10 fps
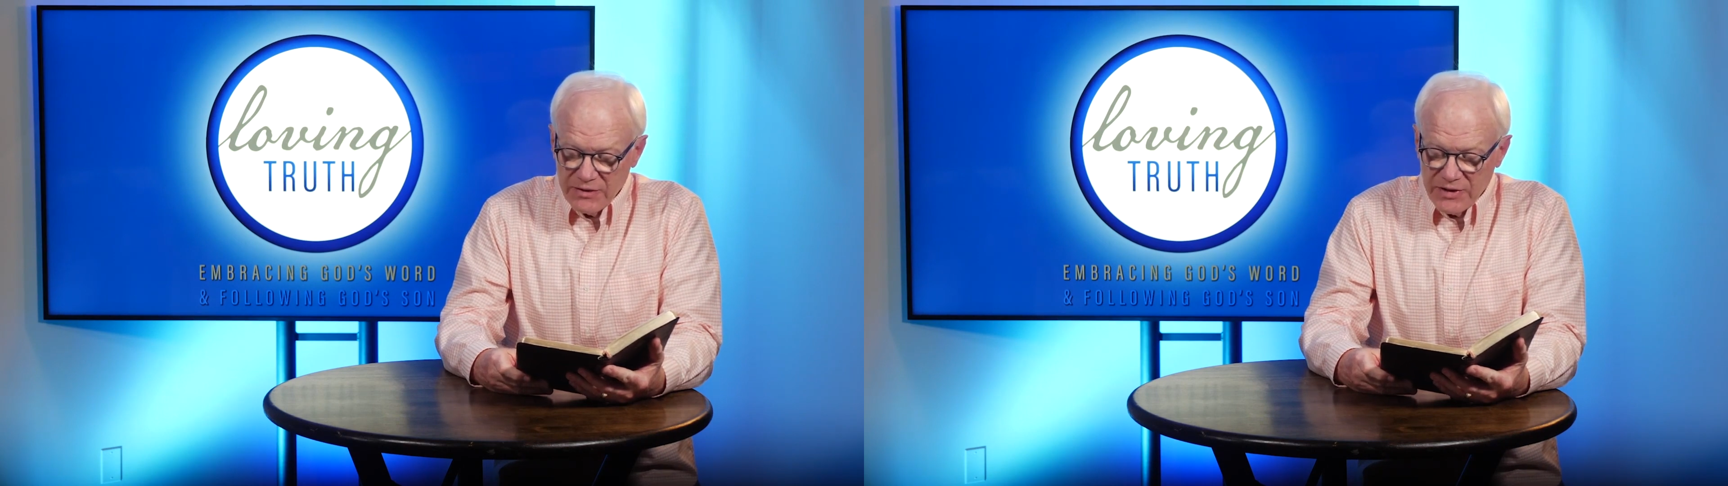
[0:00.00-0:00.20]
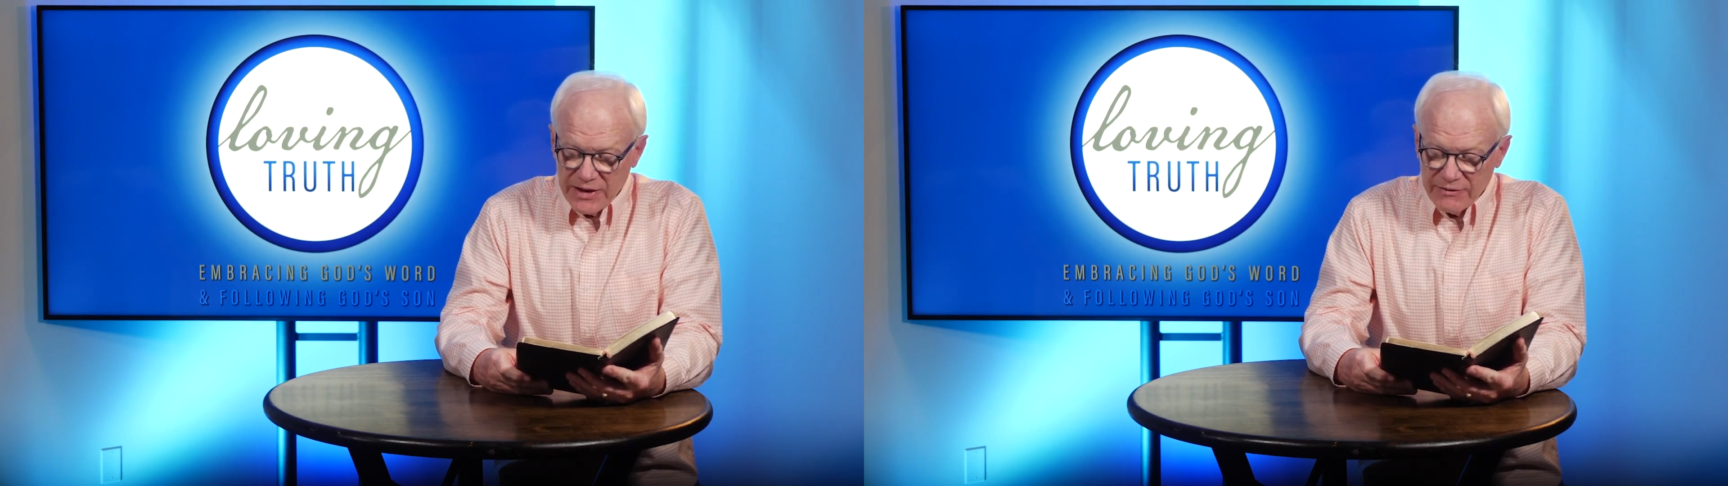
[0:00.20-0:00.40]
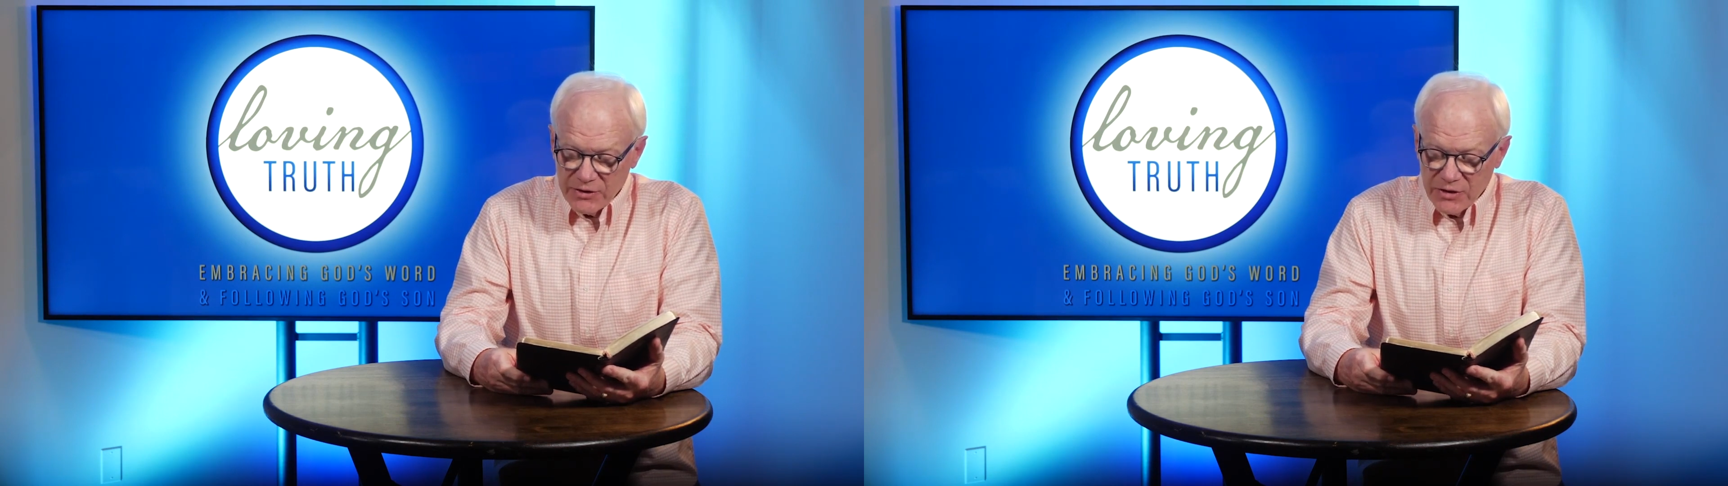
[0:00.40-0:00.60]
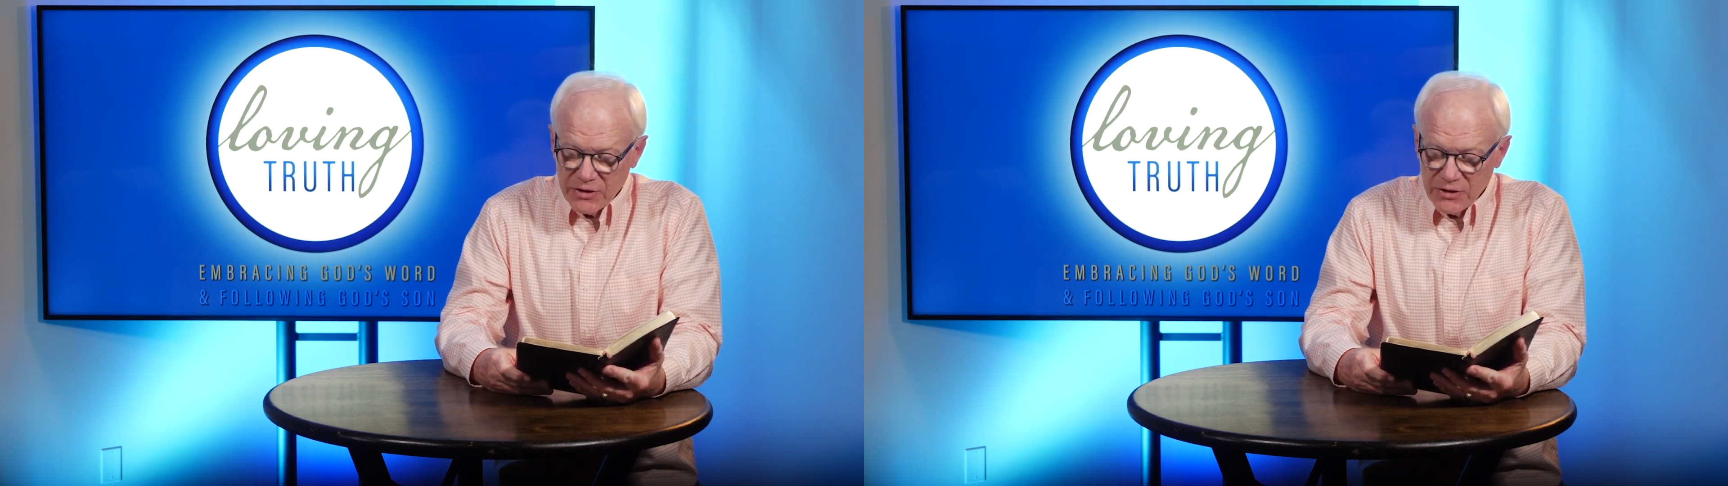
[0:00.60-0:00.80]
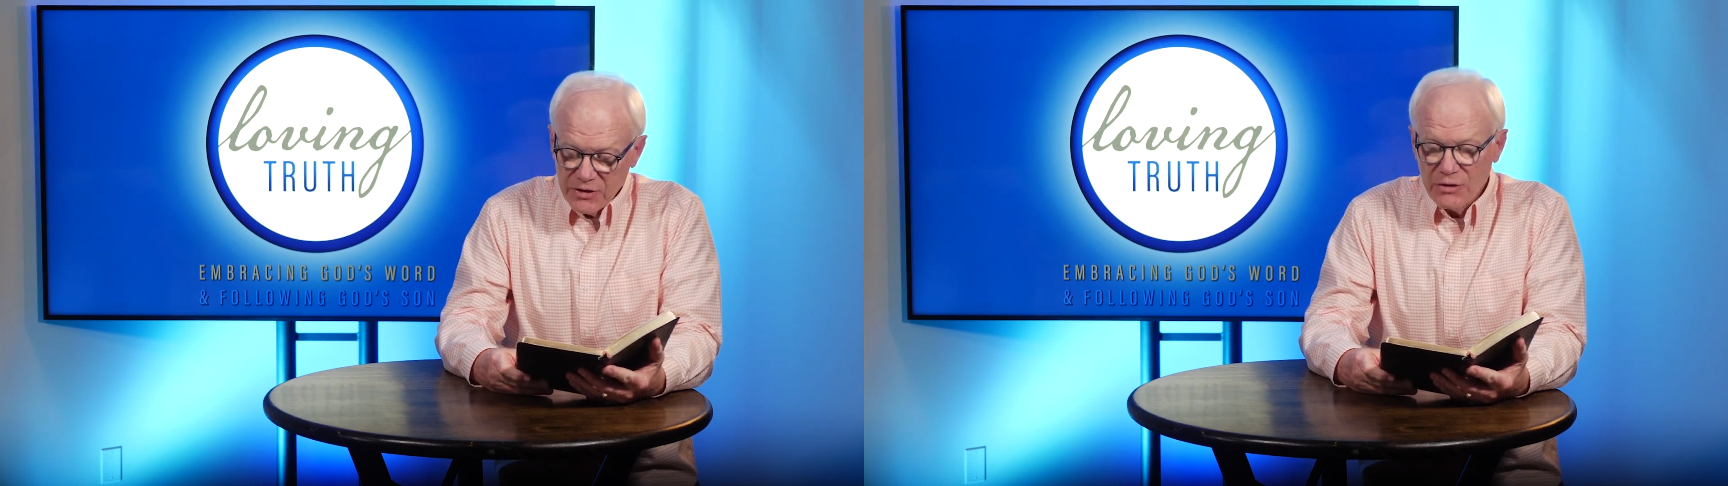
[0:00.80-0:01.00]
than of
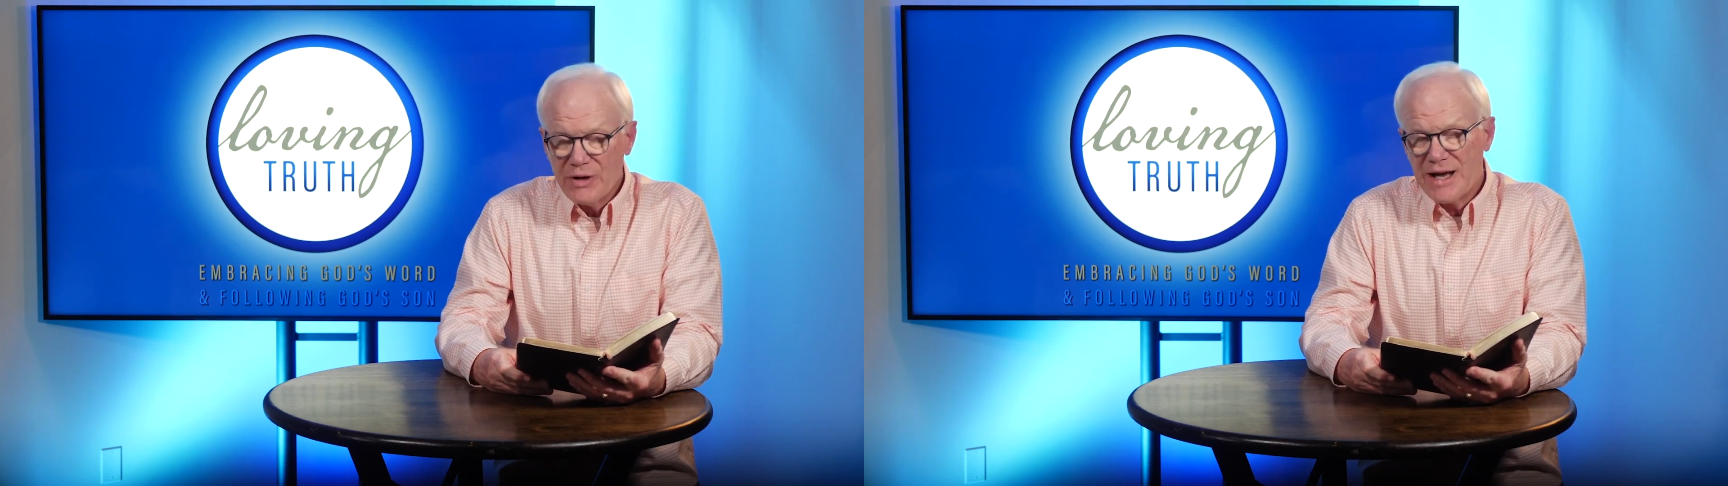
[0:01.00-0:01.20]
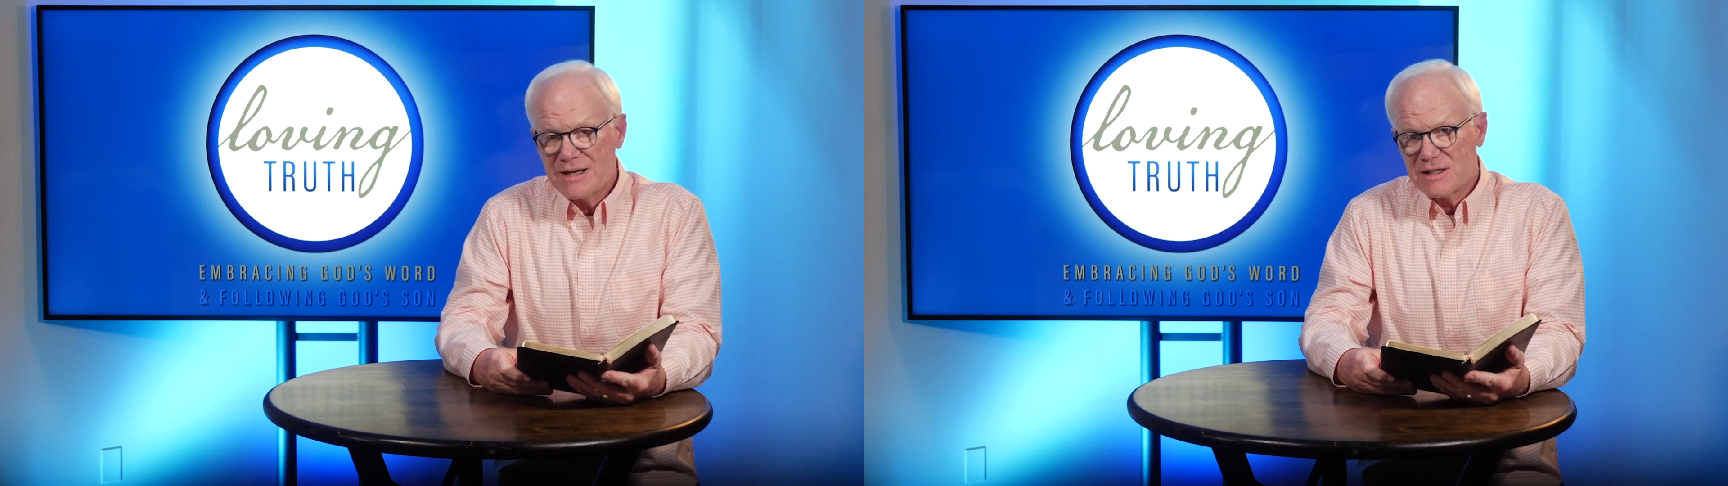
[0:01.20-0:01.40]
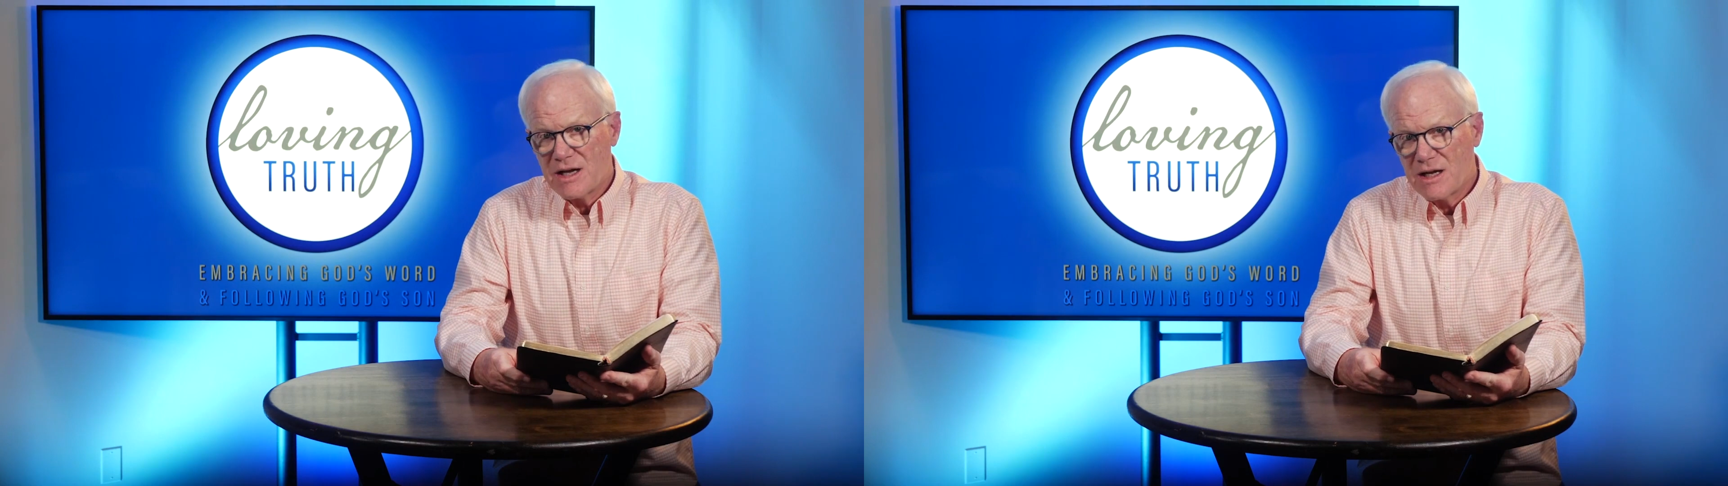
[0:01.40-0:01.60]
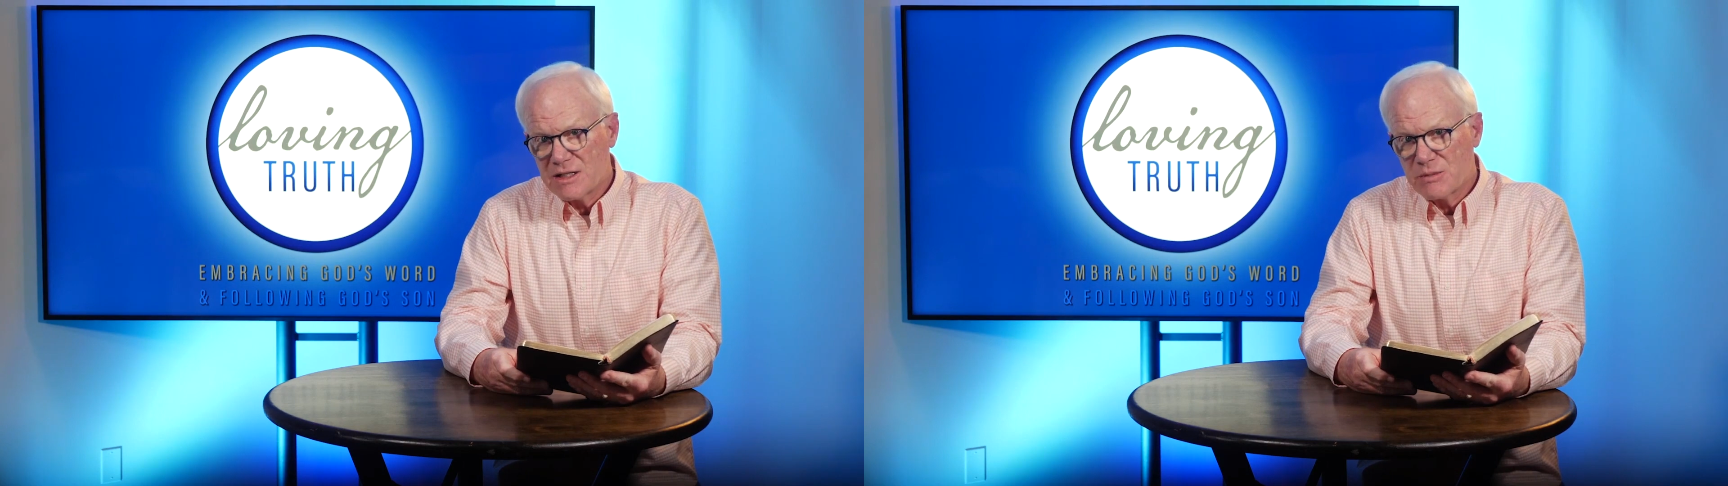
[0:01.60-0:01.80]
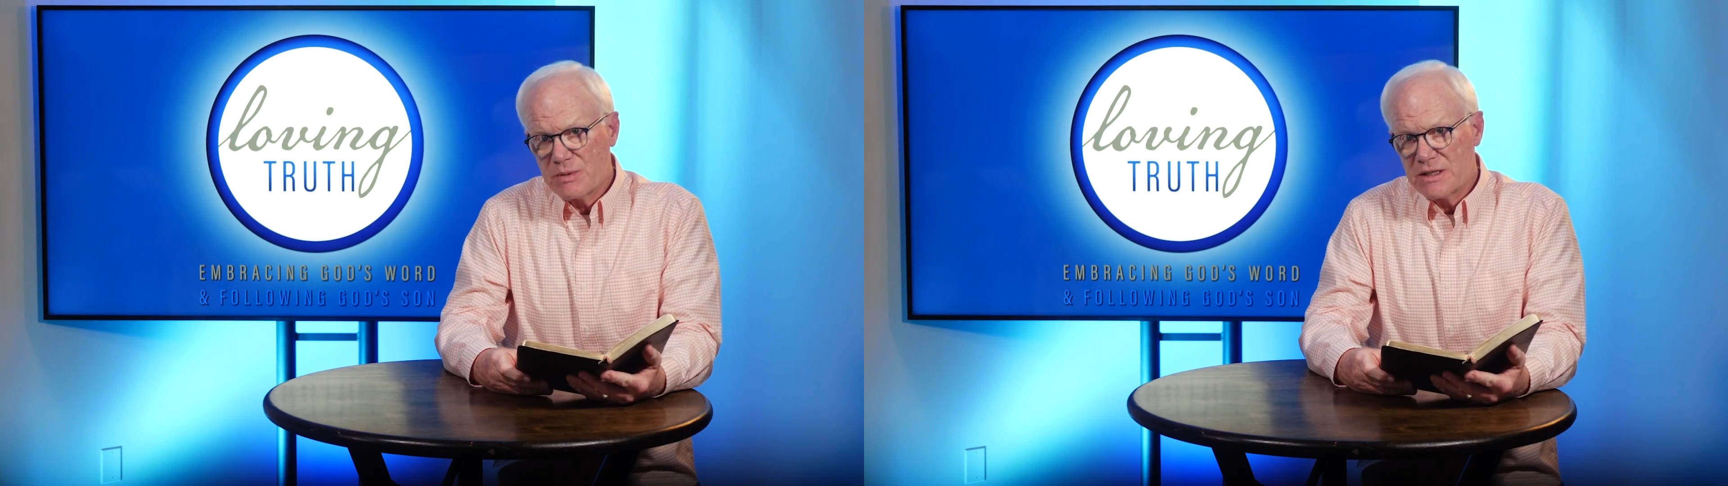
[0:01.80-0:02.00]
her who has a
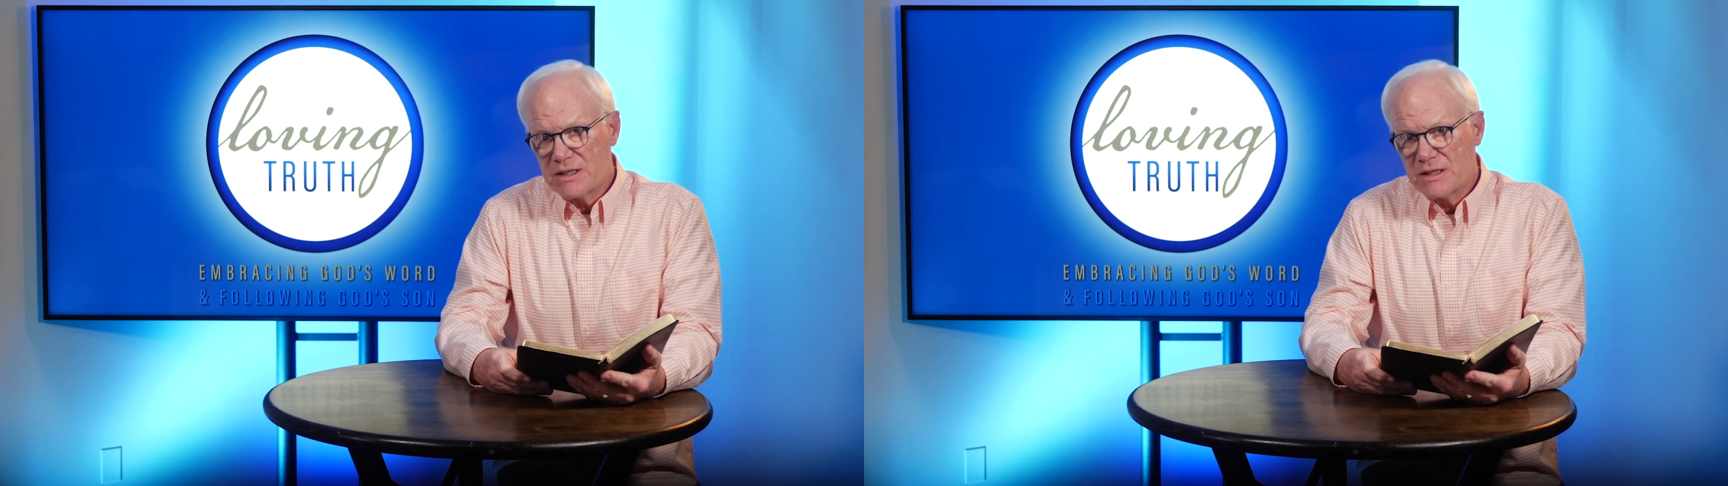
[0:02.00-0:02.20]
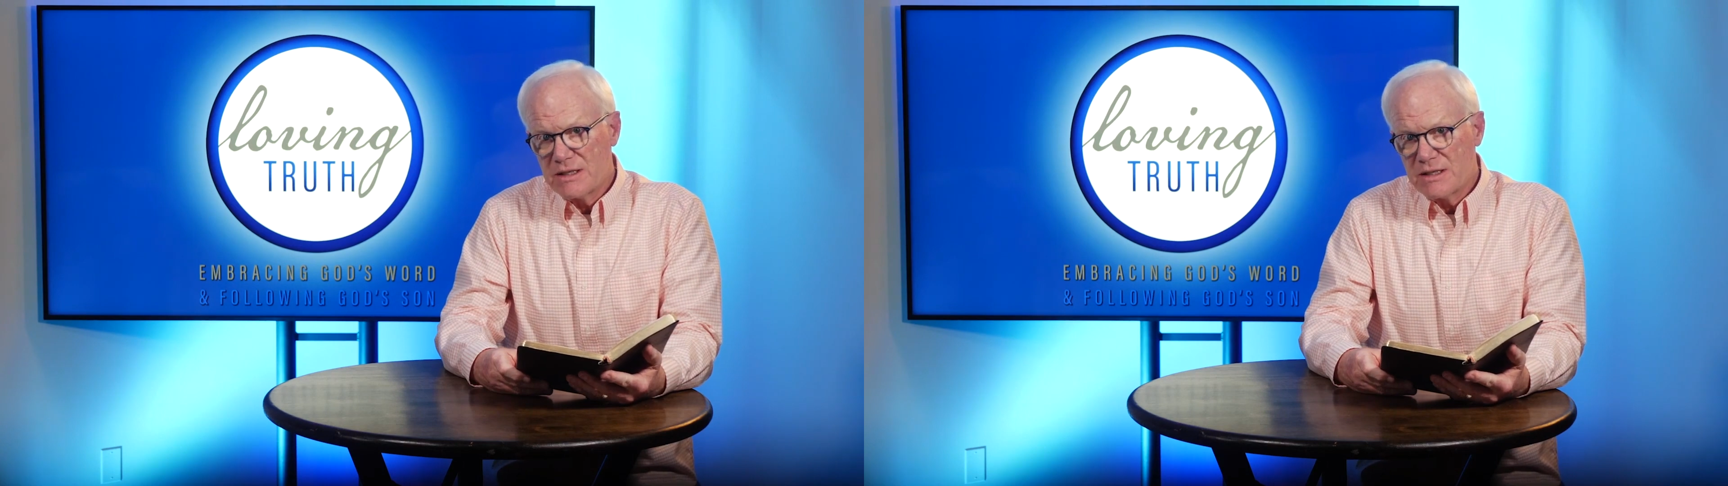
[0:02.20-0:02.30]
husband.